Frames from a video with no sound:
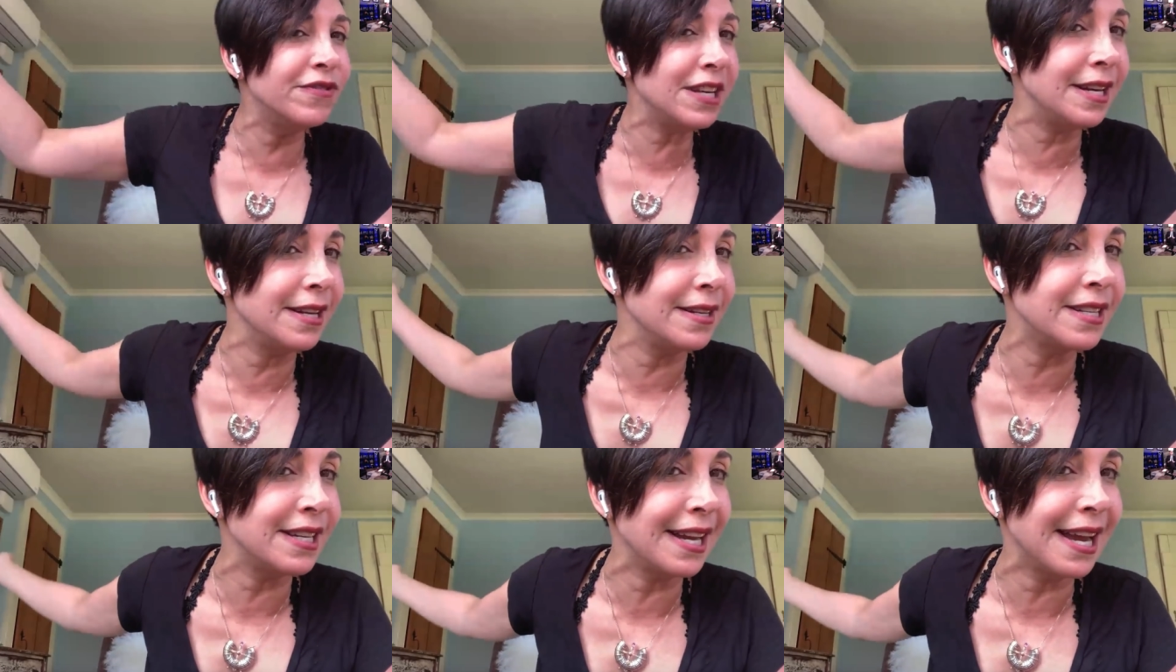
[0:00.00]
in
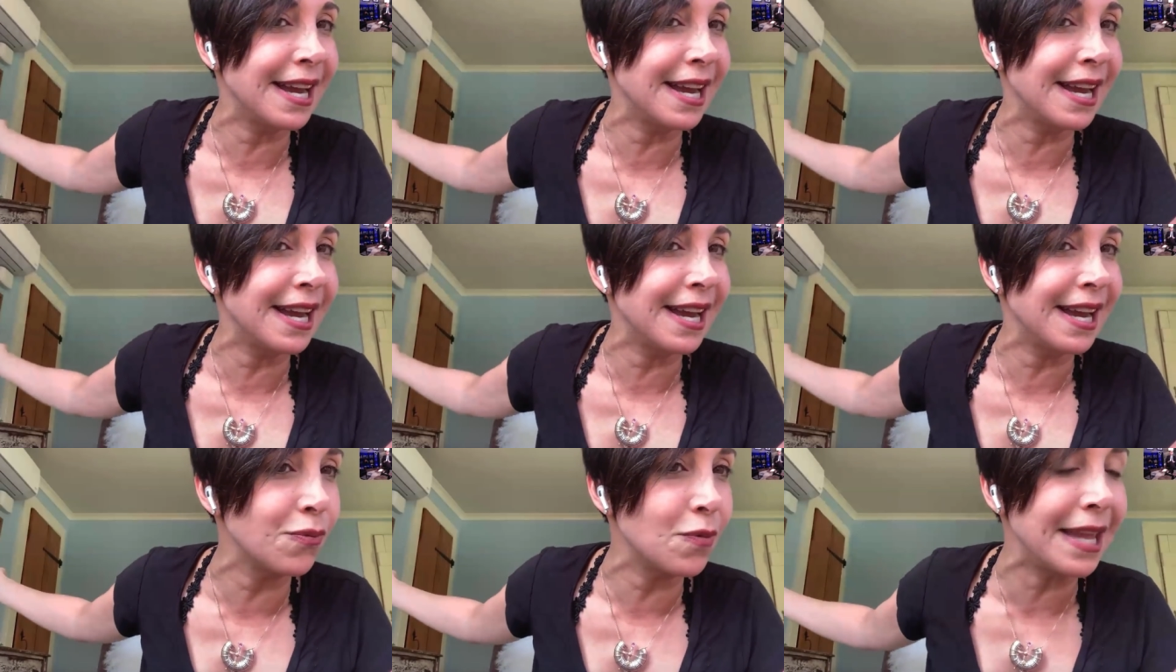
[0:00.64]
and together
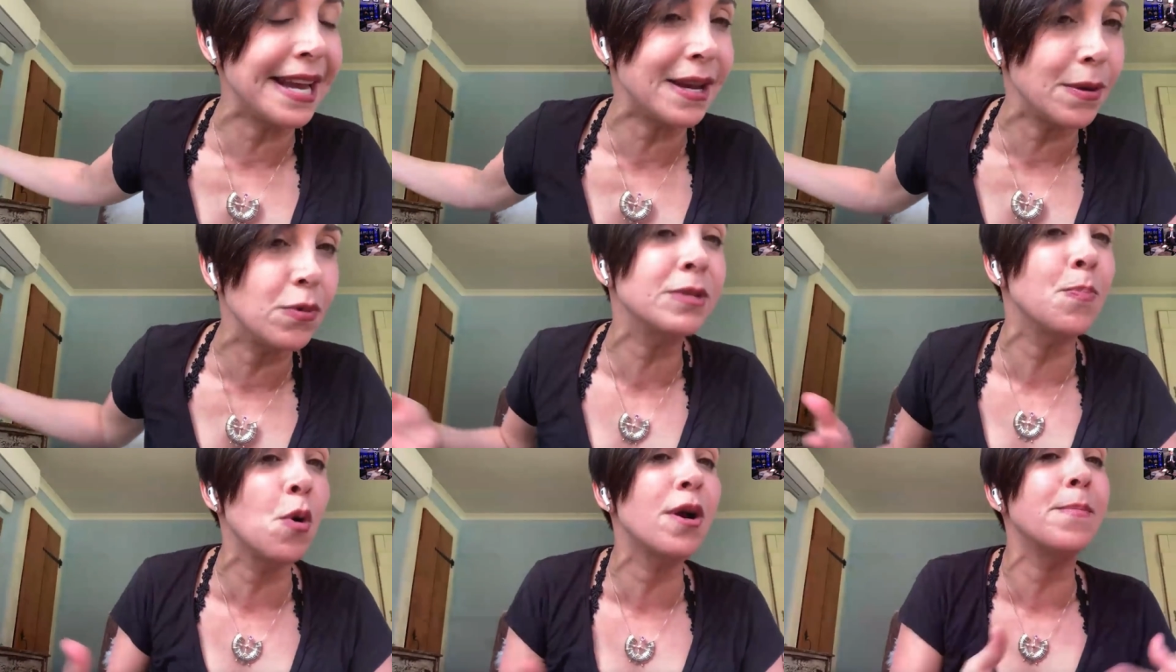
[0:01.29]
through, like it was
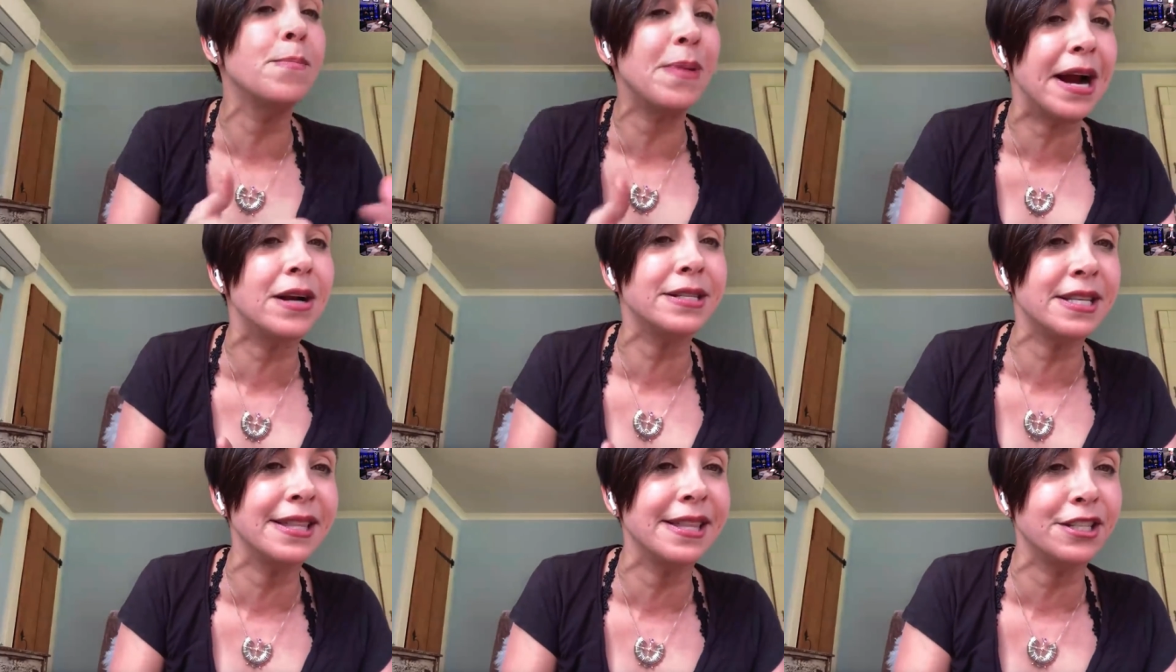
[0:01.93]
more
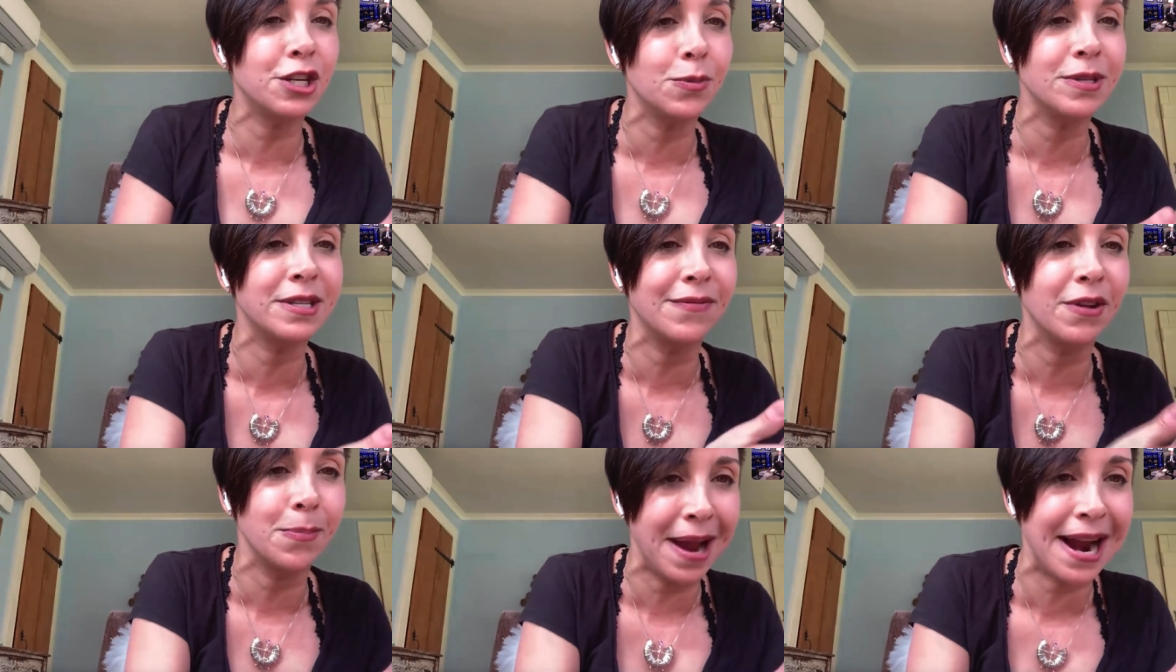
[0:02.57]
embarrassing that she was
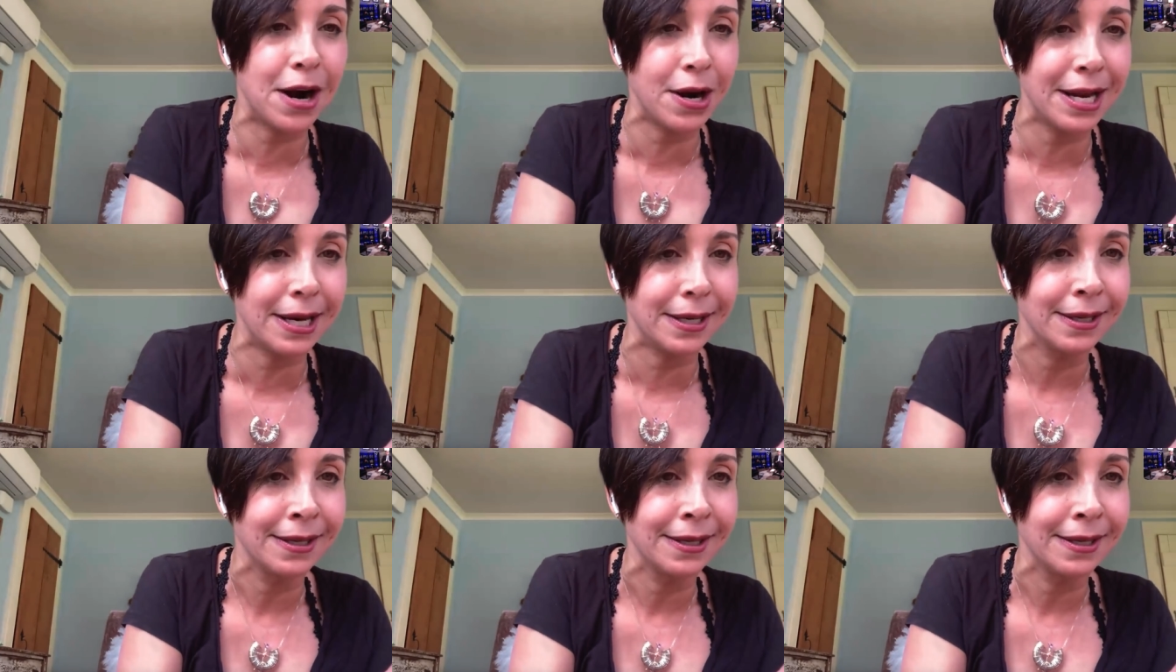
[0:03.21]
even married